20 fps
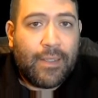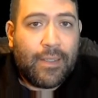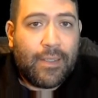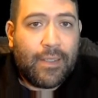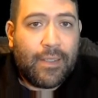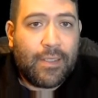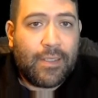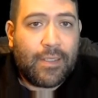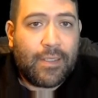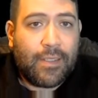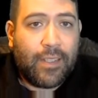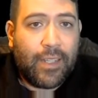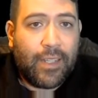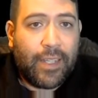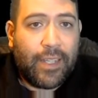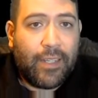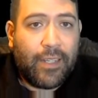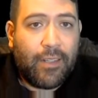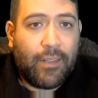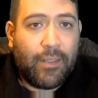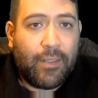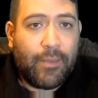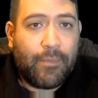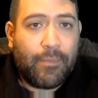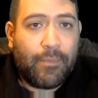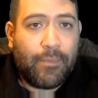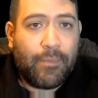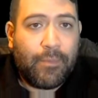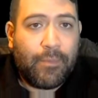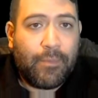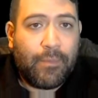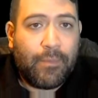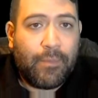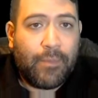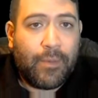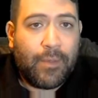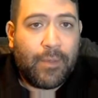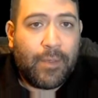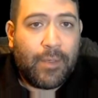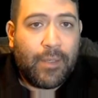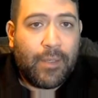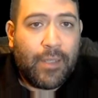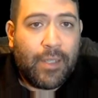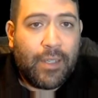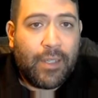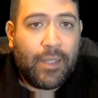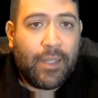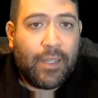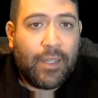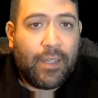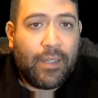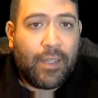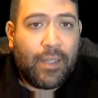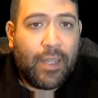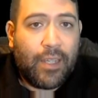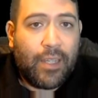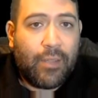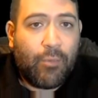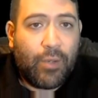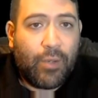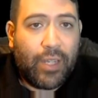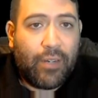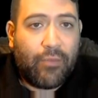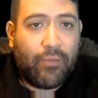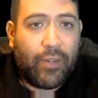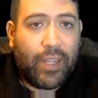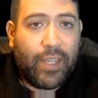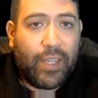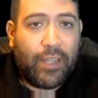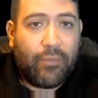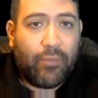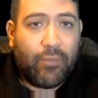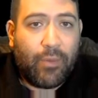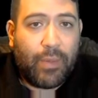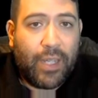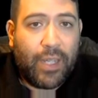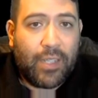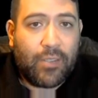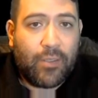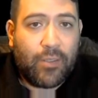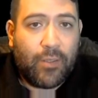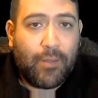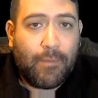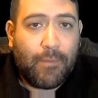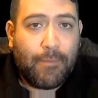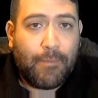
This is going to kill him. And then we'll get a free hit from Kestrel.